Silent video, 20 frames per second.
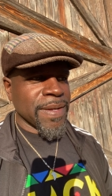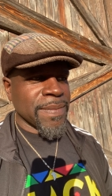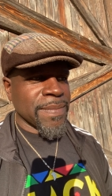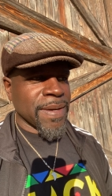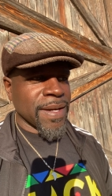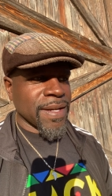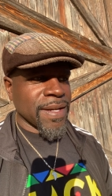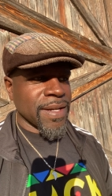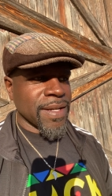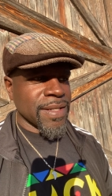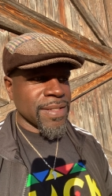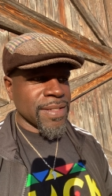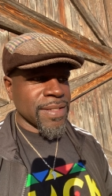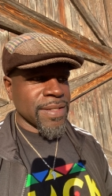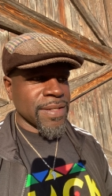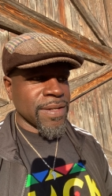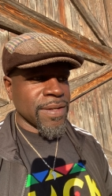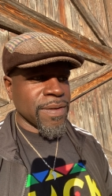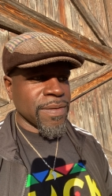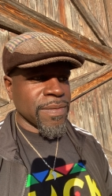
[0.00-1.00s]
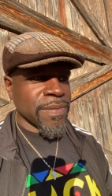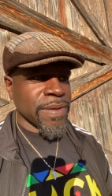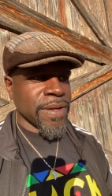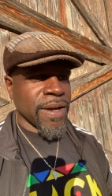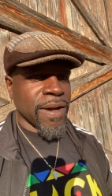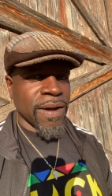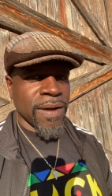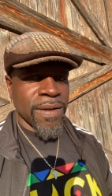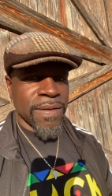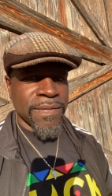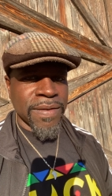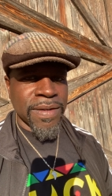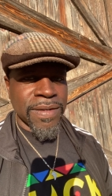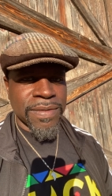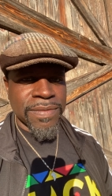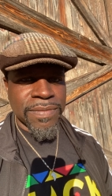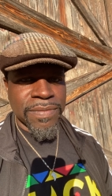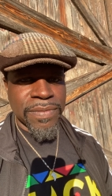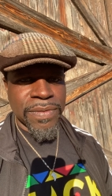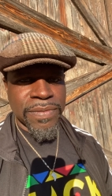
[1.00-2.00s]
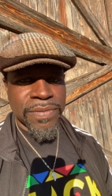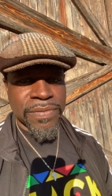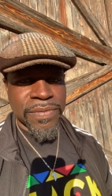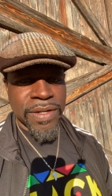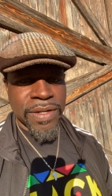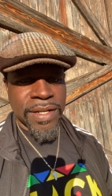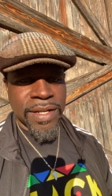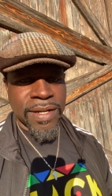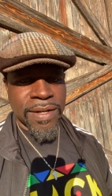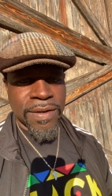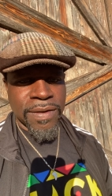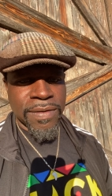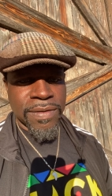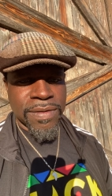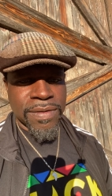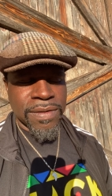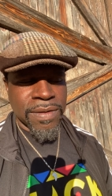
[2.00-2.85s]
and my cousin, you know, we all of us, we was really close.